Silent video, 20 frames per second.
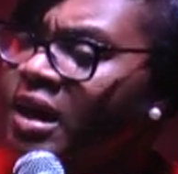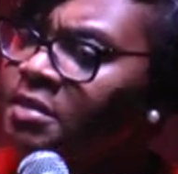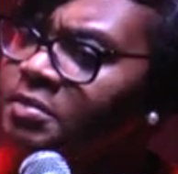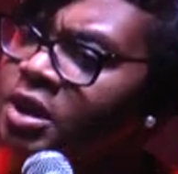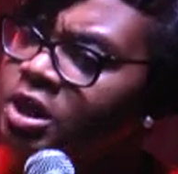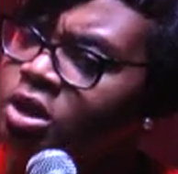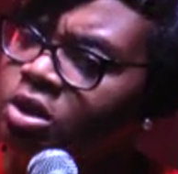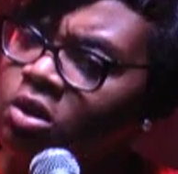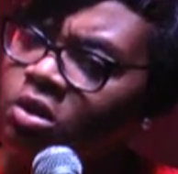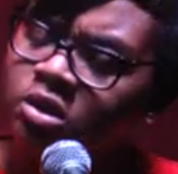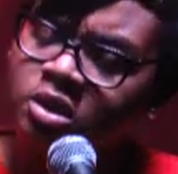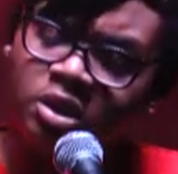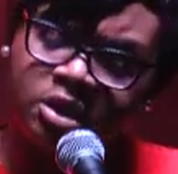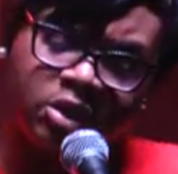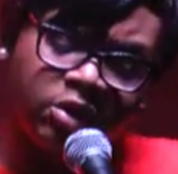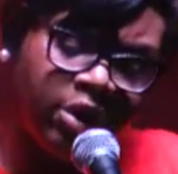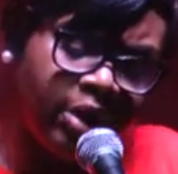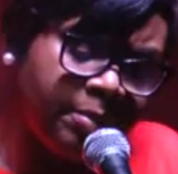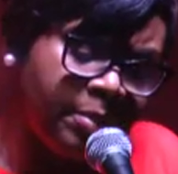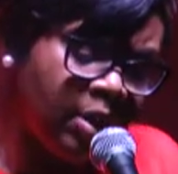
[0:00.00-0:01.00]
let me talk
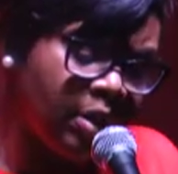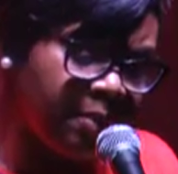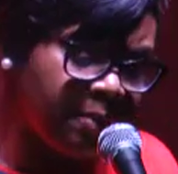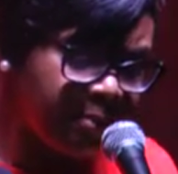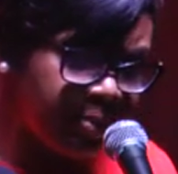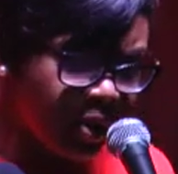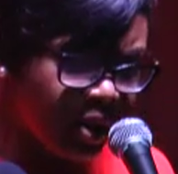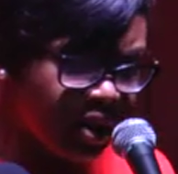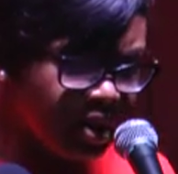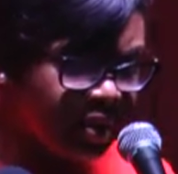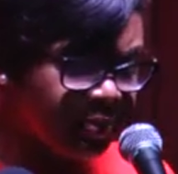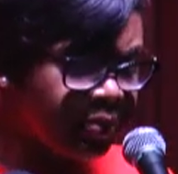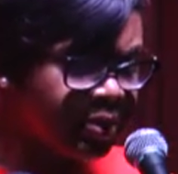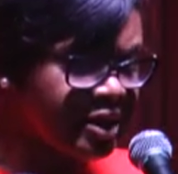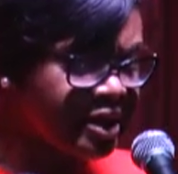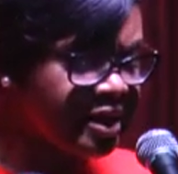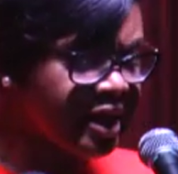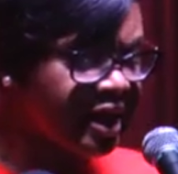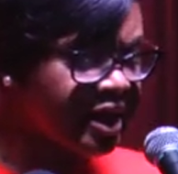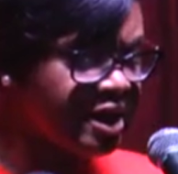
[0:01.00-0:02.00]
to you about border
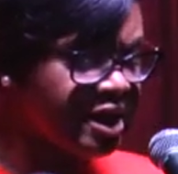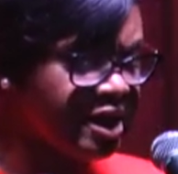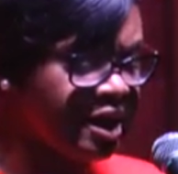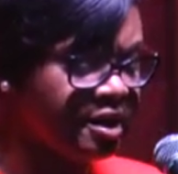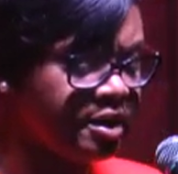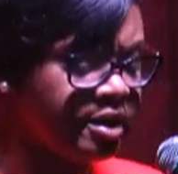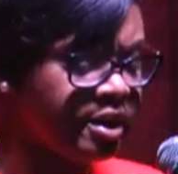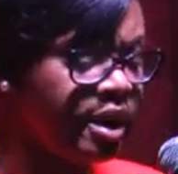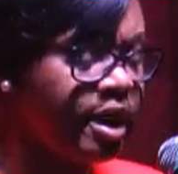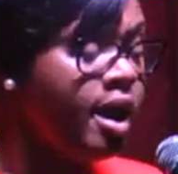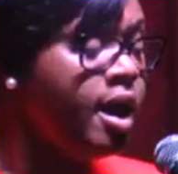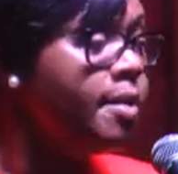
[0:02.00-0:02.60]
protection